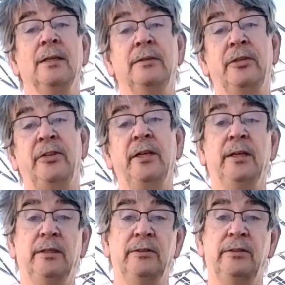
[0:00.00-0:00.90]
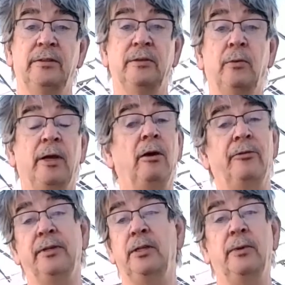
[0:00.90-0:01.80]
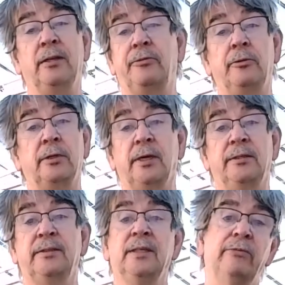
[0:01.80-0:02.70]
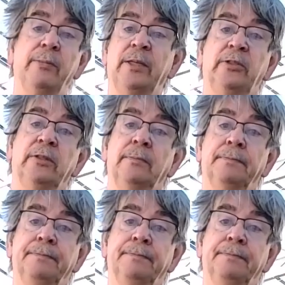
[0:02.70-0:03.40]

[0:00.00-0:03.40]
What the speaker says: The thing is, quite often in the weather forecast, they never mention them.